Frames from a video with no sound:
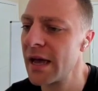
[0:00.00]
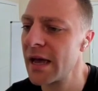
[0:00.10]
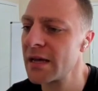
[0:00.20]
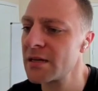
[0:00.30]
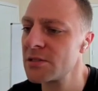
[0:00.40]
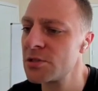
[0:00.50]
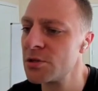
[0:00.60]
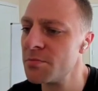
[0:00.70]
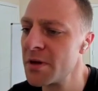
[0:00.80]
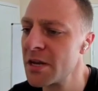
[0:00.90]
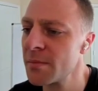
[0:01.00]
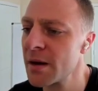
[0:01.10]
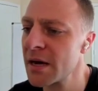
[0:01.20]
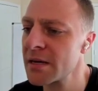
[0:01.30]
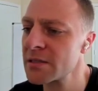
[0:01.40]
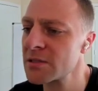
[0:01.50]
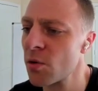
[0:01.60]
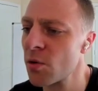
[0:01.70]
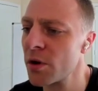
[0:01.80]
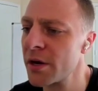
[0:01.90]
and to
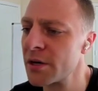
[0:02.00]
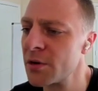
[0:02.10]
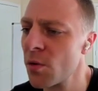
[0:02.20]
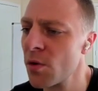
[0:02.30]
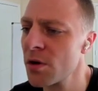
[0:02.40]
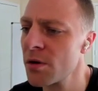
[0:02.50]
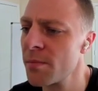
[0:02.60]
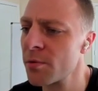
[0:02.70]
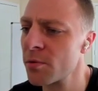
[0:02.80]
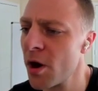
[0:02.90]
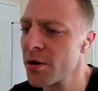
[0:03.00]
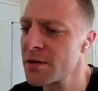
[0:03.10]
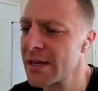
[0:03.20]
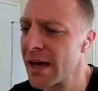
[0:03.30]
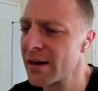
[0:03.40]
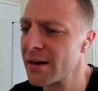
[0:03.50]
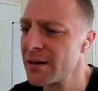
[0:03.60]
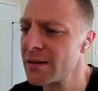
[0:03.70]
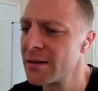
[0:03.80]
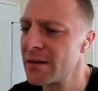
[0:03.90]
minimize or ignore broader
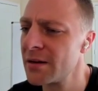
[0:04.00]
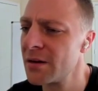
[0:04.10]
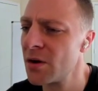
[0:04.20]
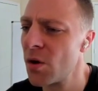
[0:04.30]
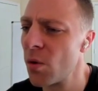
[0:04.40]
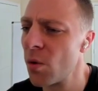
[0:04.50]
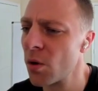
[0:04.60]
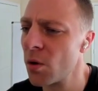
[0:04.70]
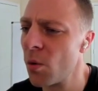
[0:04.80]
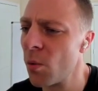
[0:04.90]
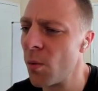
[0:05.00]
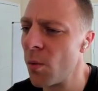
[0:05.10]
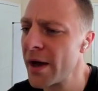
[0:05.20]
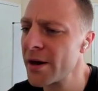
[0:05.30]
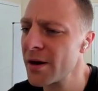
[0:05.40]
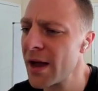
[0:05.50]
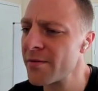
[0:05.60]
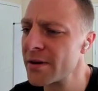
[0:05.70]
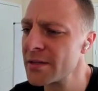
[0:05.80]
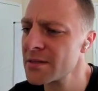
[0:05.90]
data or wider
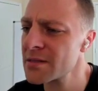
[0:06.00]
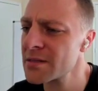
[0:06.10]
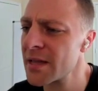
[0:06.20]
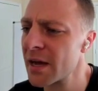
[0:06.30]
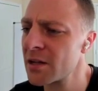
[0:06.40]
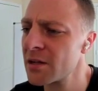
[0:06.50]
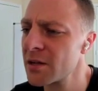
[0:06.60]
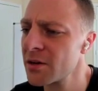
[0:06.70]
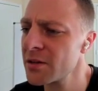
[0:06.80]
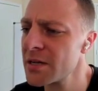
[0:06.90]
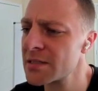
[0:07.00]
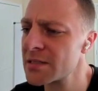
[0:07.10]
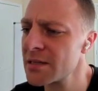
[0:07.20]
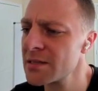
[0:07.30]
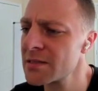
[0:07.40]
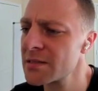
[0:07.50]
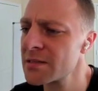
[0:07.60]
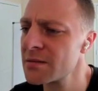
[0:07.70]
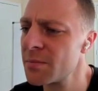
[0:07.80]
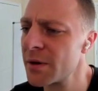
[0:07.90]
evidence that clearly
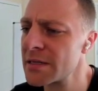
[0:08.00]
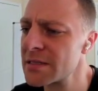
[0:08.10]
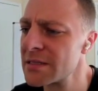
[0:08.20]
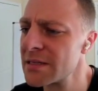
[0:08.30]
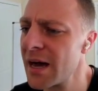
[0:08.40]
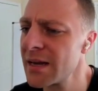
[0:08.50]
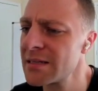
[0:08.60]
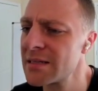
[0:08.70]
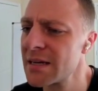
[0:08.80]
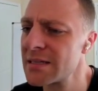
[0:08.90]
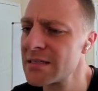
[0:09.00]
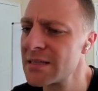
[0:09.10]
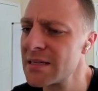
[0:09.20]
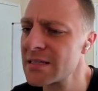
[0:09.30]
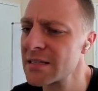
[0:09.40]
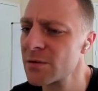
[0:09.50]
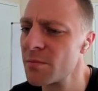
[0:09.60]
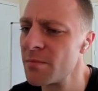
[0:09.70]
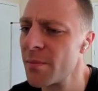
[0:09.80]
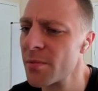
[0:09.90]
exists but is not as easily
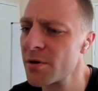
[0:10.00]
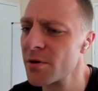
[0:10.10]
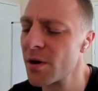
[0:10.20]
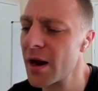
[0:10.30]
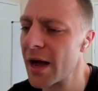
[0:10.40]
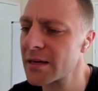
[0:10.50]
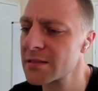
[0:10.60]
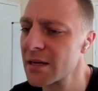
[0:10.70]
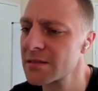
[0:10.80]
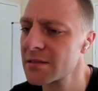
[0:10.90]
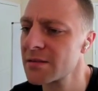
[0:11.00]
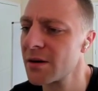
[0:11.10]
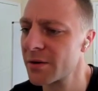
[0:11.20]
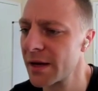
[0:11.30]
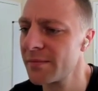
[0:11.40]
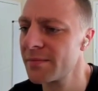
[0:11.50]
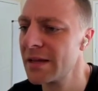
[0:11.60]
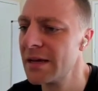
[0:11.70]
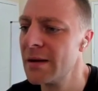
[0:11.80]
remembered or accessed. Okay.